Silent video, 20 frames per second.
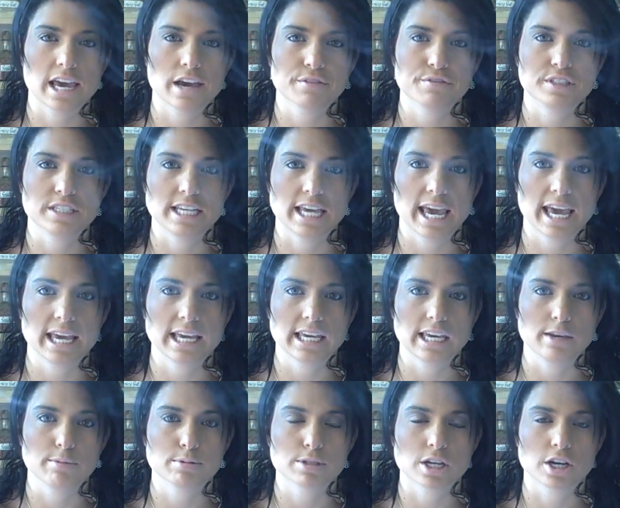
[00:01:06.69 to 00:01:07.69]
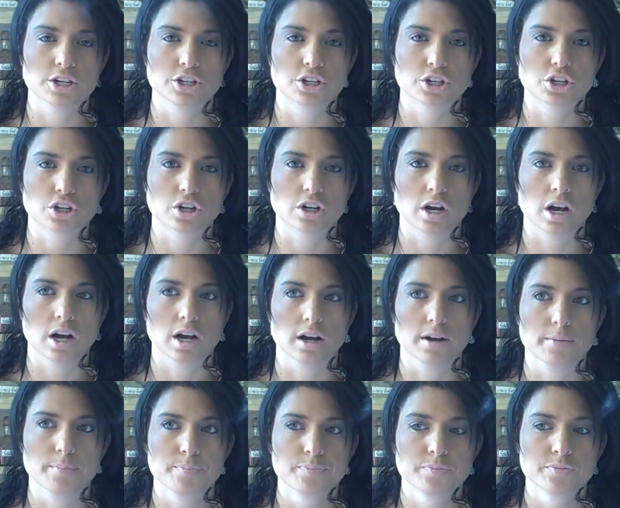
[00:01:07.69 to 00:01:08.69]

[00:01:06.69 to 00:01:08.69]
FDA keeps under uh,